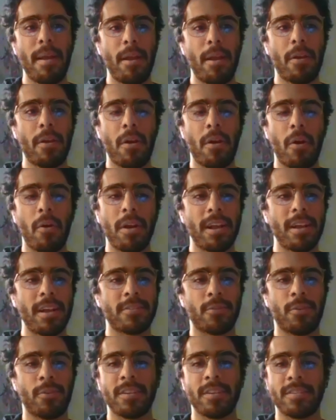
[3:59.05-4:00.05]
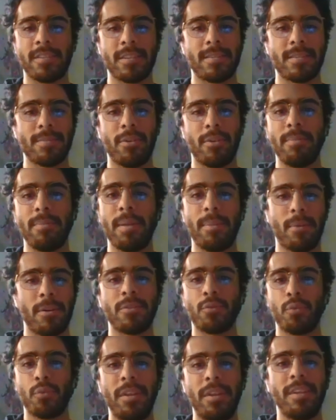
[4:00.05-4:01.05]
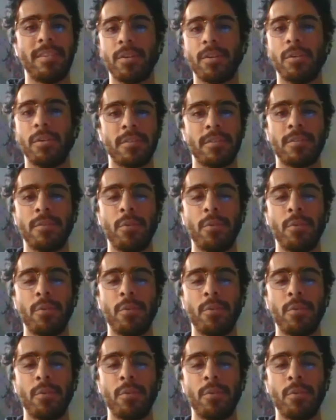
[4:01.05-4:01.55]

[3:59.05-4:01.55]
coding is so accessible and people are just releasing all these new